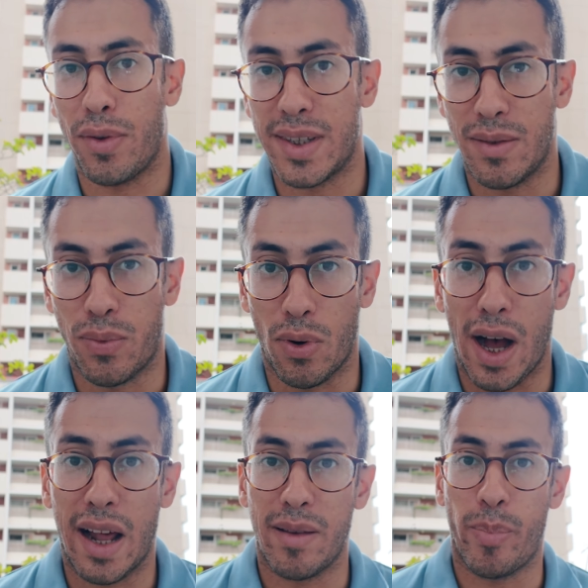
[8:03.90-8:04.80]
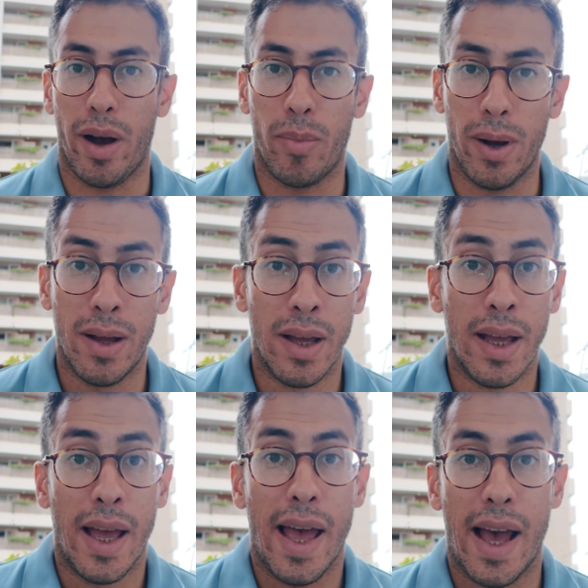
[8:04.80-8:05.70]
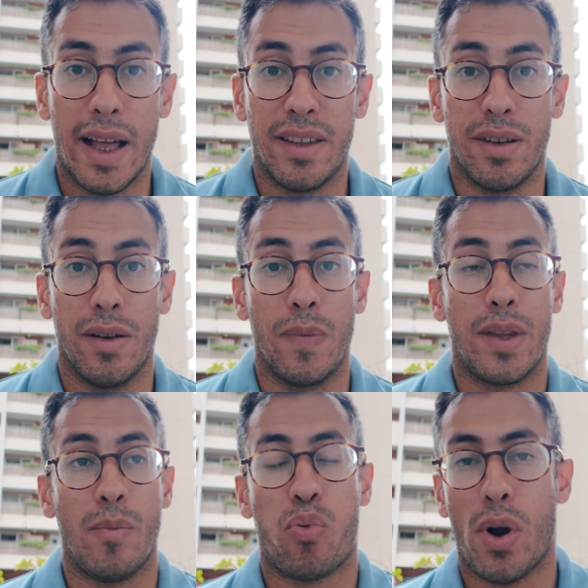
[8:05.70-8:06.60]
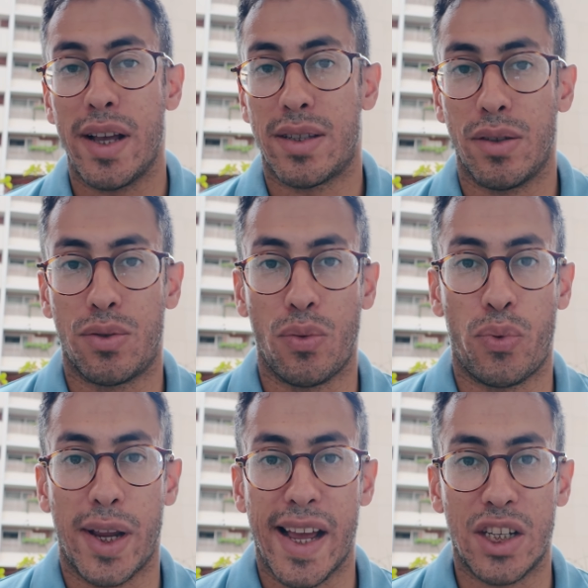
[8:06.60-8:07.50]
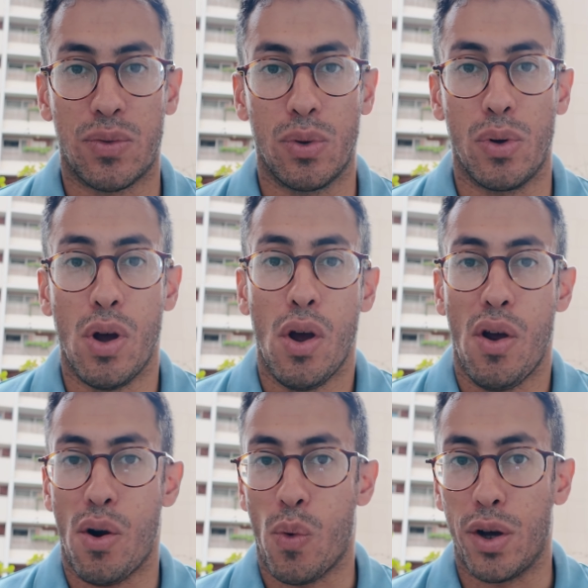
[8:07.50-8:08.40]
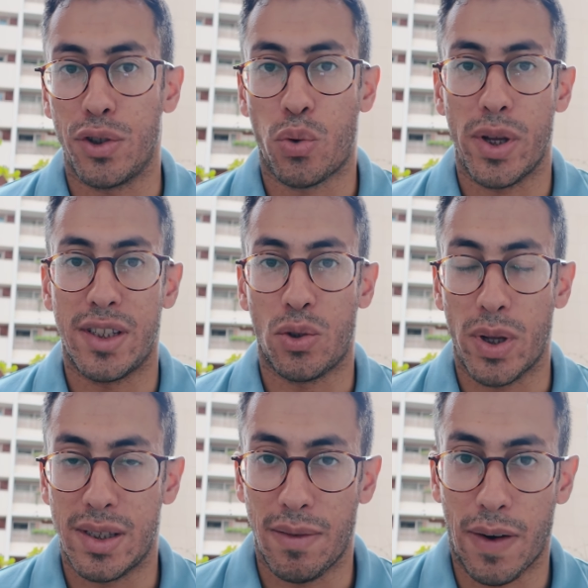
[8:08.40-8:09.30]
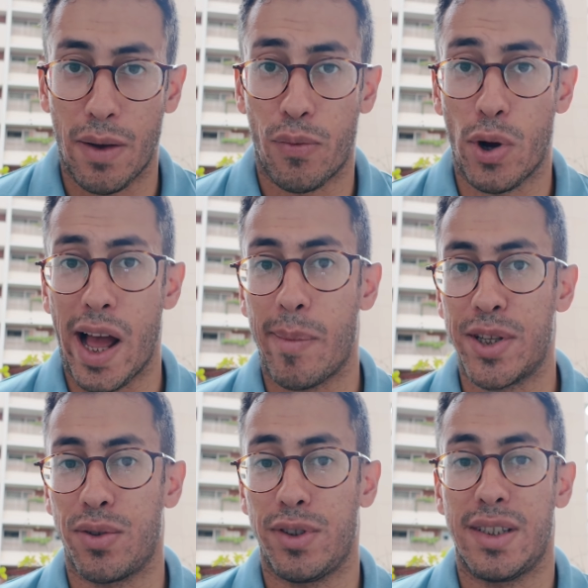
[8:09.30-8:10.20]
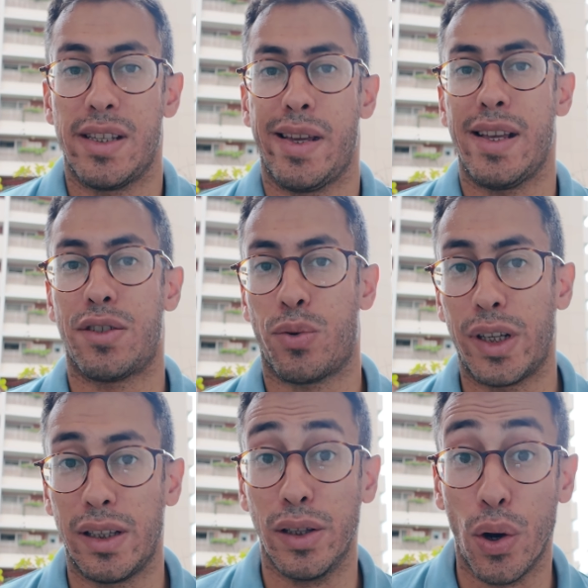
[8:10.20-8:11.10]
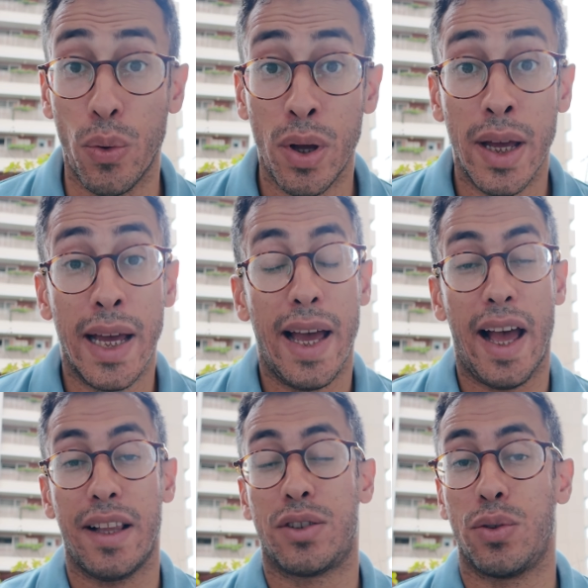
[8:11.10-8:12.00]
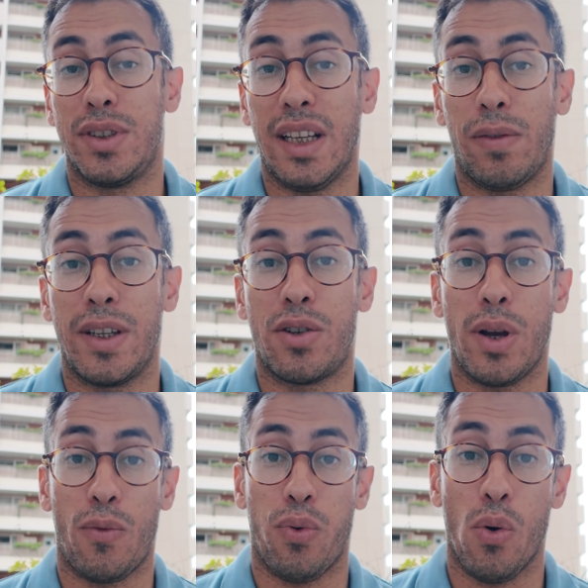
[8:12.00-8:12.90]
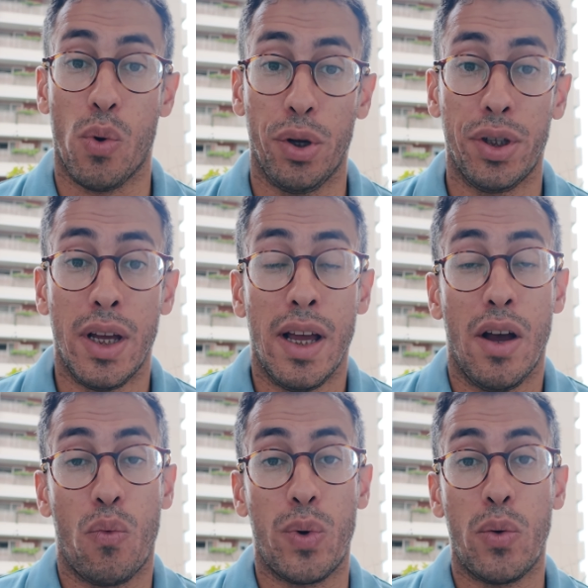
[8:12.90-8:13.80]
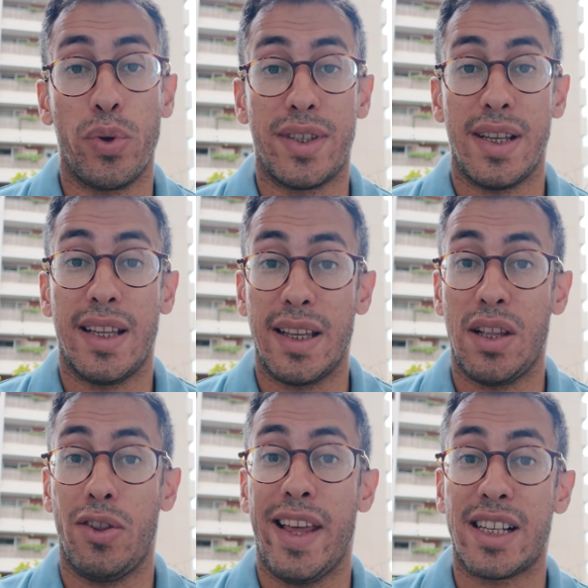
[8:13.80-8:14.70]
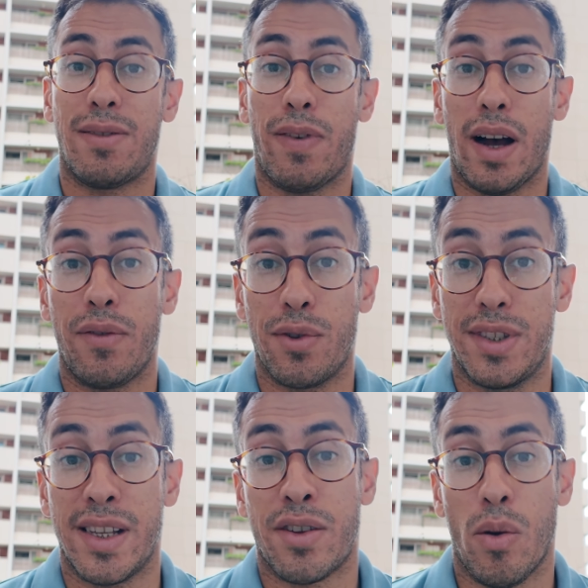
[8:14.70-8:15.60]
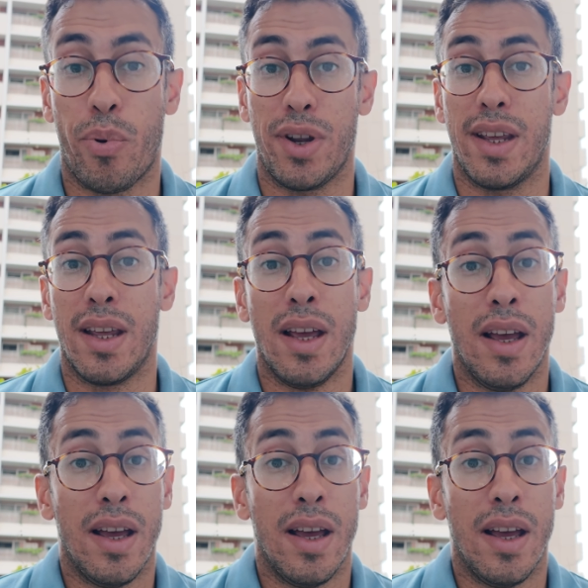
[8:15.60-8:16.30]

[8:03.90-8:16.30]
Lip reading: 13 for Alibaba, and price to free cash flow around 20-25 for Amazon, this is historically low. And so definitely going forward, we will see that in the next 5 years, this company